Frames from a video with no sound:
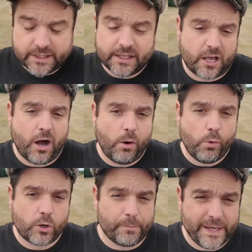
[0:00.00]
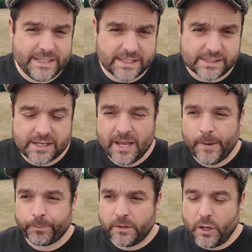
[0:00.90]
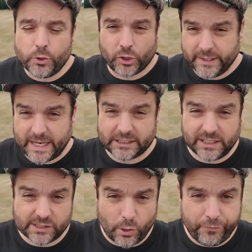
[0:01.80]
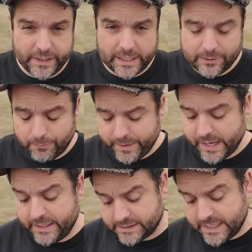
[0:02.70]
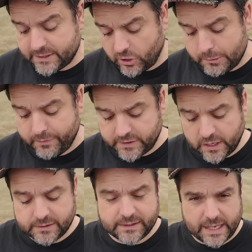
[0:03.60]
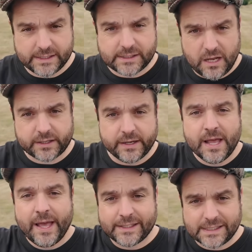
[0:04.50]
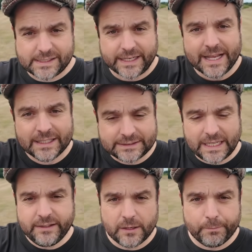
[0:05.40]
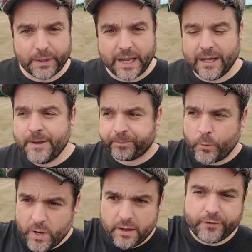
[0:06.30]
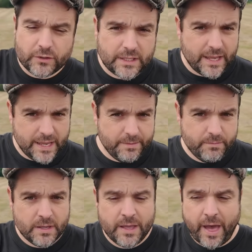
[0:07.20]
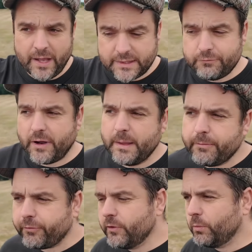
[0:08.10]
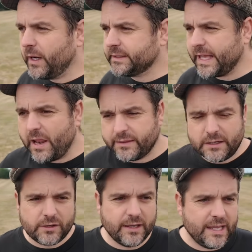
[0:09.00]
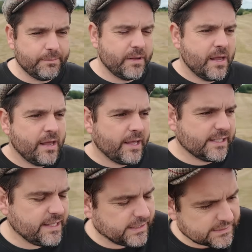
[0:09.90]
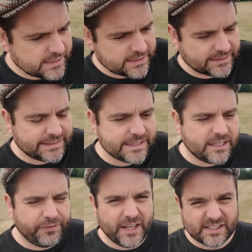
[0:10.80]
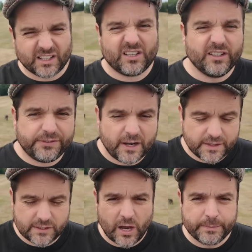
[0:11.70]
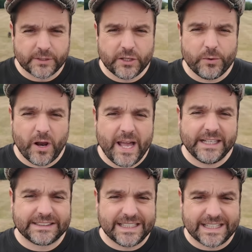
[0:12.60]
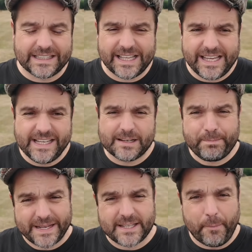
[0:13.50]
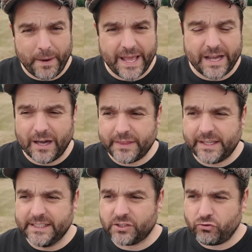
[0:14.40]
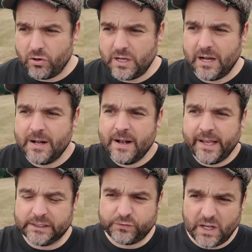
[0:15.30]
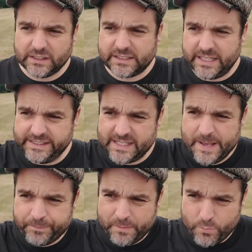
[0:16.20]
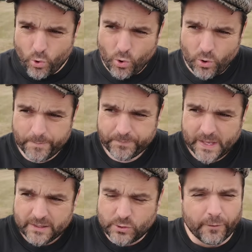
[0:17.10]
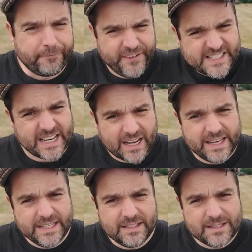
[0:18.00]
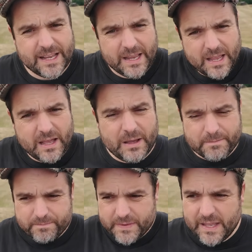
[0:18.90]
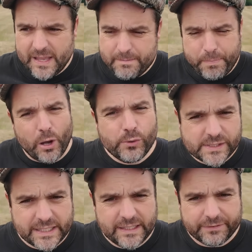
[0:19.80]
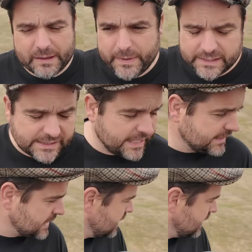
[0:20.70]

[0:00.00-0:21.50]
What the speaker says: the Kyle Walker-Peters notion is actually softening a little bit, and instead Tottenham have turned to Dennis Cirkin. As I say, Sunderland player. When I've looked at him, I did run him through the Y-Scout, I did look at him as extensively as I could find the time to do, and I actually think that he is a better player. I think he's stronger, he's faster, he's more sort of physically imposing, if that makes sense.